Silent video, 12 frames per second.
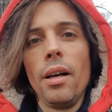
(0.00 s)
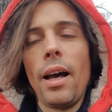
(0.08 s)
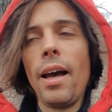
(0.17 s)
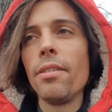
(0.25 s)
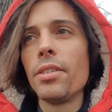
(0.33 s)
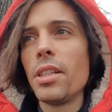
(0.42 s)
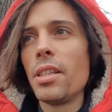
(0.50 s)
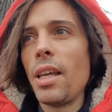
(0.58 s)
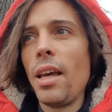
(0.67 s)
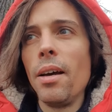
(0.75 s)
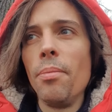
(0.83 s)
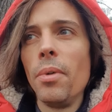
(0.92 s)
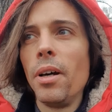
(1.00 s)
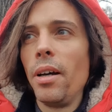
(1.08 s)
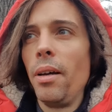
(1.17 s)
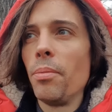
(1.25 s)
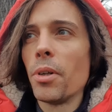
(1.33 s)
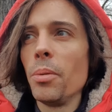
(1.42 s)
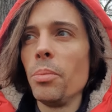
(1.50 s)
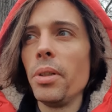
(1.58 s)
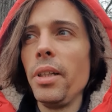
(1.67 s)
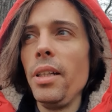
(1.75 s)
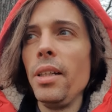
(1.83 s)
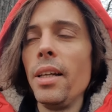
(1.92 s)
I have to say I'm I'm
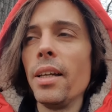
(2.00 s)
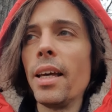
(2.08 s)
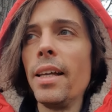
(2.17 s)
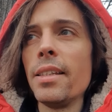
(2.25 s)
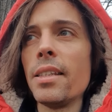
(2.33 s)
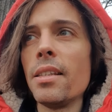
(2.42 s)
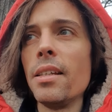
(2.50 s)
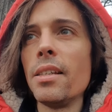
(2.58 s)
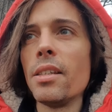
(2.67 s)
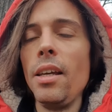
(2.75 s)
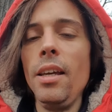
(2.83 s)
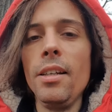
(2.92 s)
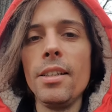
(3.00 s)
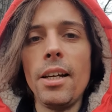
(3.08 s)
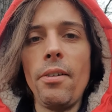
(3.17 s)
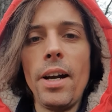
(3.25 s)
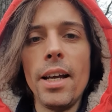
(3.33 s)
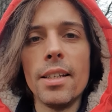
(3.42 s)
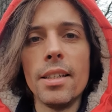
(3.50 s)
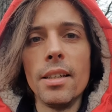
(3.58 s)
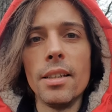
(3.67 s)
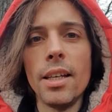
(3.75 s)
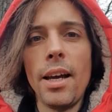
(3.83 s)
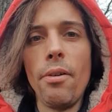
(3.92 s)
completely against this indirect
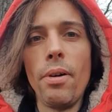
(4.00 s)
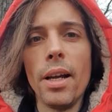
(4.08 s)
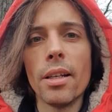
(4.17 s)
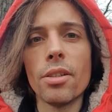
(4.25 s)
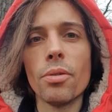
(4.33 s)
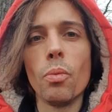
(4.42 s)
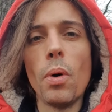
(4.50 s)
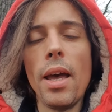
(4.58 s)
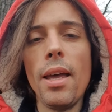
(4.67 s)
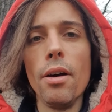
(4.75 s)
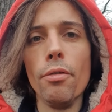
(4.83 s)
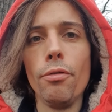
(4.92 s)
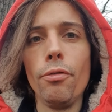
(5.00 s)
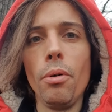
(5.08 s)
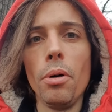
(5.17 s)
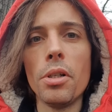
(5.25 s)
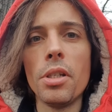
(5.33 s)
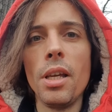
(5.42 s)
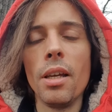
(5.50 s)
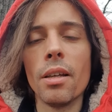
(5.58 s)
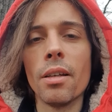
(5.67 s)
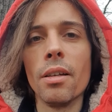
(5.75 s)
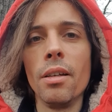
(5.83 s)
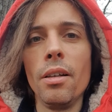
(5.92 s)
and direct way of forcing
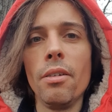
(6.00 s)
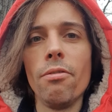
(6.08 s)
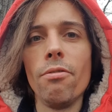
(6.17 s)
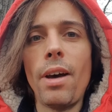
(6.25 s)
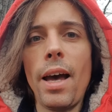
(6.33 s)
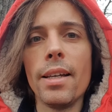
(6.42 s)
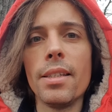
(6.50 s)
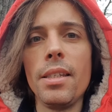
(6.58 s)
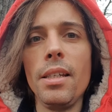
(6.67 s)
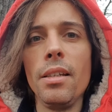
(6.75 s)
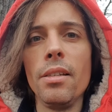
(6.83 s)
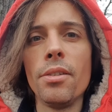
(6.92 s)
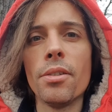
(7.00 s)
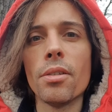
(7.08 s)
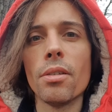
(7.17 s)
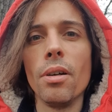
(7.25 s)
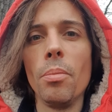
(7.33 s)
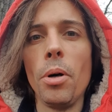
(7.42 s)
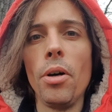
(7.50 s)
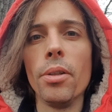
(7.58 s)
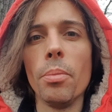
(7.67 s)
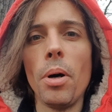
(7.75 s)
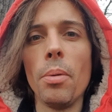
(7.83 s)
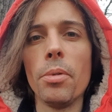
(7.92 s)
vaccines upon the
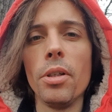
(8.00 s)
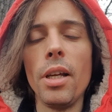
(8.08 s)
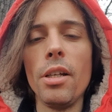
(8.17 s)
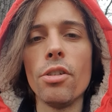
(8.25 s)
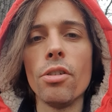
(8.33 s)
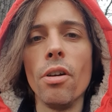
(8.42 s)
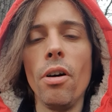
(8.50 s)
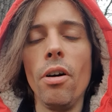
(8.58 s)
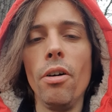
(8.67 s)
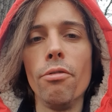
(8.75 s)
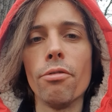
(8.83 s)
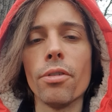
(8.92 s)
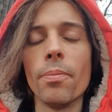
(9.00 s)
population of